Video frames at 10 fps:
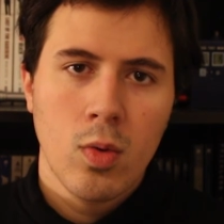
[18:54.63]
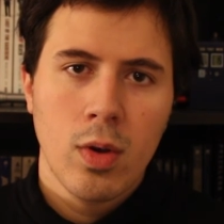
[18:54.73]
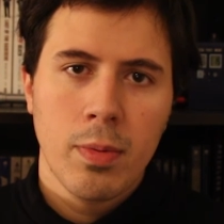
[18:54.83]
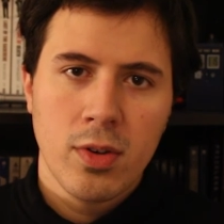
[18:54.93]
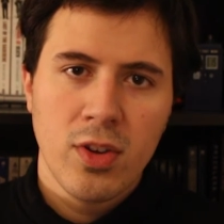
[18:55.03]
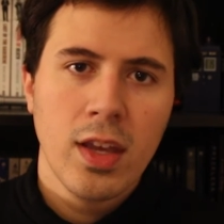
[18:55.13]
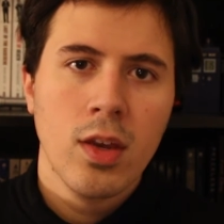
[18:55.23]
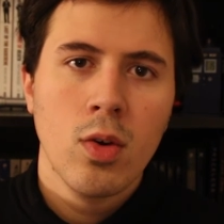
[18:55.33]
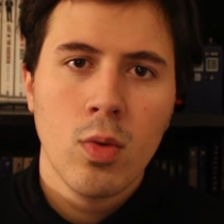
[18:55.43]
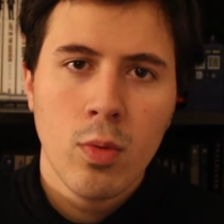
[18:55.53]
We appreciate
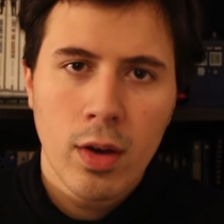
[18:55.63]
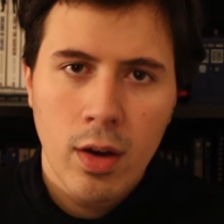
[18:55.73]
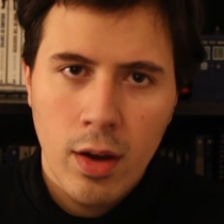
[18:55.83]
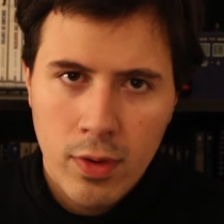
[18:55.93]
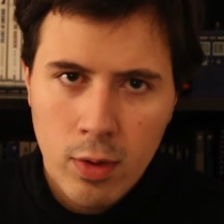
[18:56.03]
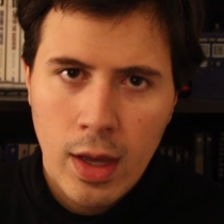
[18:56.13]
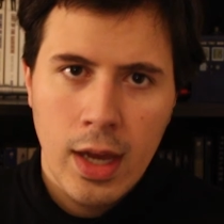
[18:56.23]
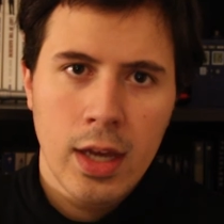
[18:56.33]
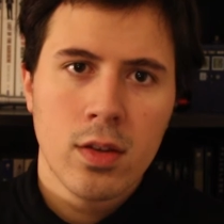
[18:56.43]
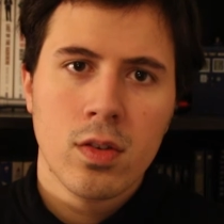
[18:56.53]
you. We love you
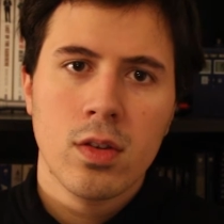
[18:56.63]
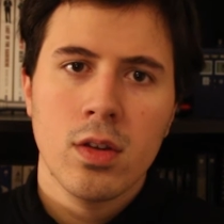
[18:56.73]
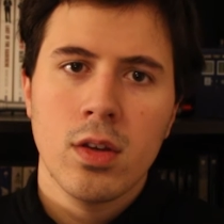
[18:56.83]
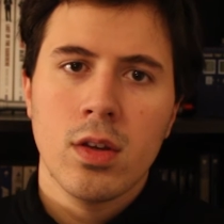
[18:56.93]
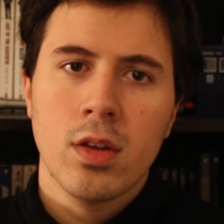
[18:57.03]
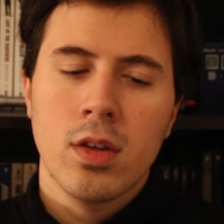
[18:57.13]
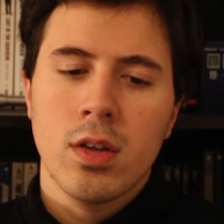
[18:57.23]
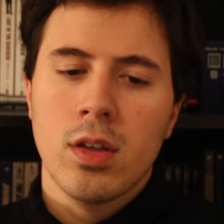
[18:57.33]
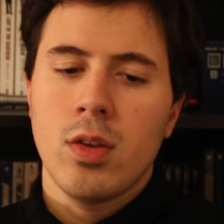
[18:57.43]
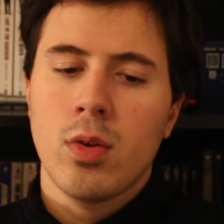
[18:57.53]
guys.
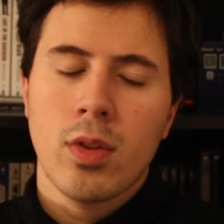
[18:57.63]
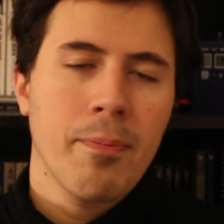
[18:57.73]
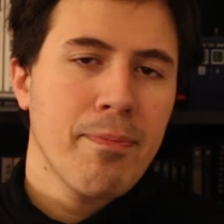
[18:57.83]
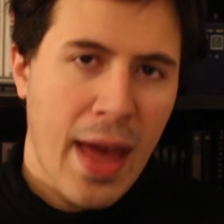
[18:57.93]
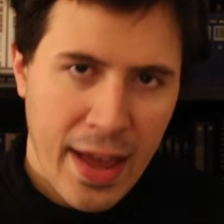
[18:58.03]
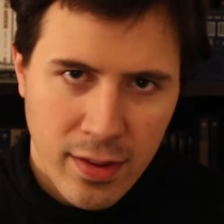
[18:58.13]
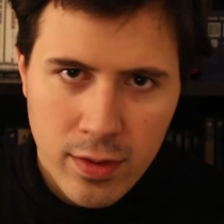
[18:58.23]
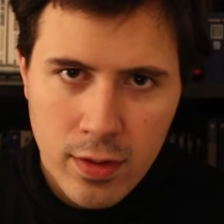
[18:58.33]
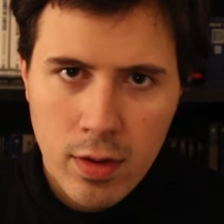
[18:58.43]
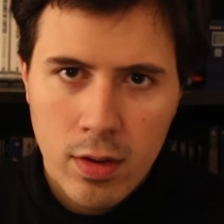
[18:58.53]
You're the
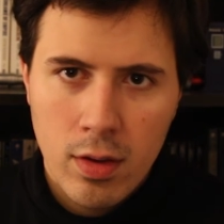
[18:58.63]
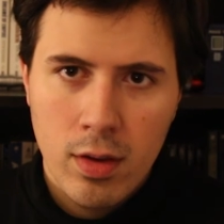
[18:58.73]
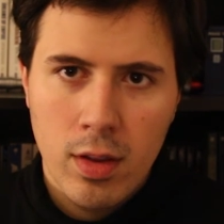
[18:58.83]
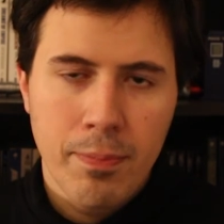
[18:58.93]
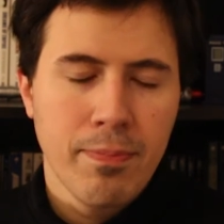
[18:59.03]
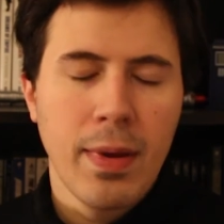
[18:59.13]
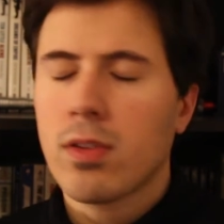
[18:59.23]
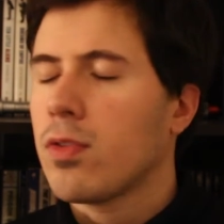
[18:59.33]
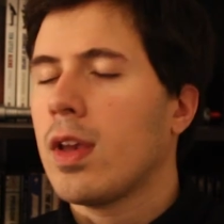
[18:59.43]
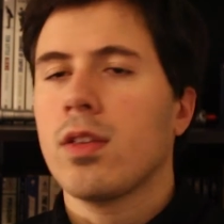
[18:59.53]
best
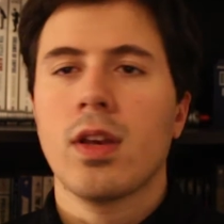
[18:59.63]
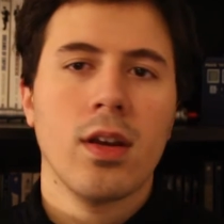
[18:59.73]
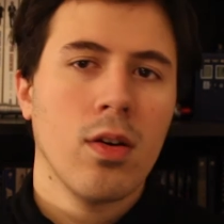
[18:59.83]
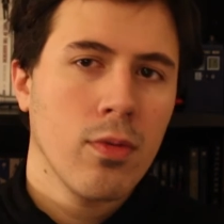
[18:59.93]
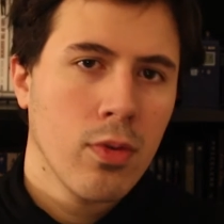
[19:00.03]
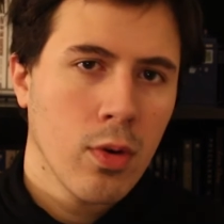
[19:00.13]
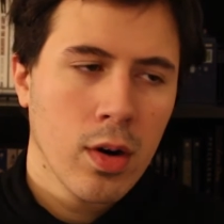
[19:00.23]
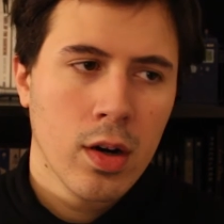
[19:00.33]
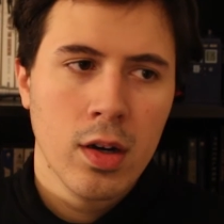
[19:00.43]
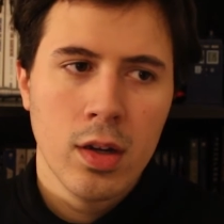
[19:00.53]
fans I could hope
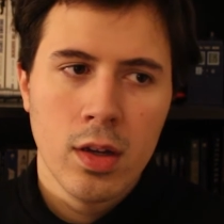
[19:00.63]
for.